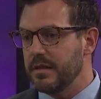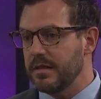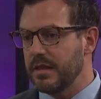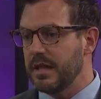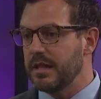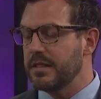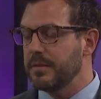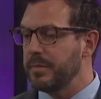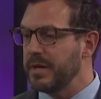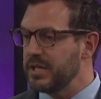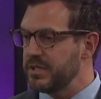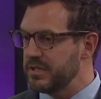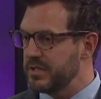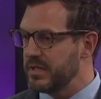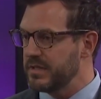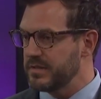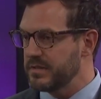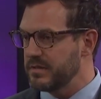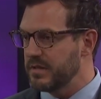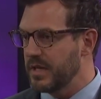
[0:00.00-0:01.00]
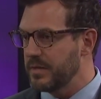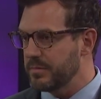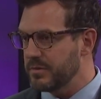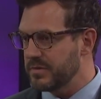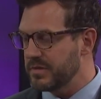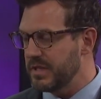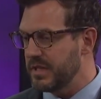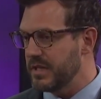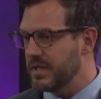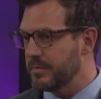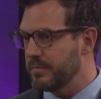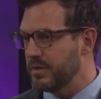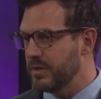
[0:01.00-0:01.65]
that the patient has a labral tear,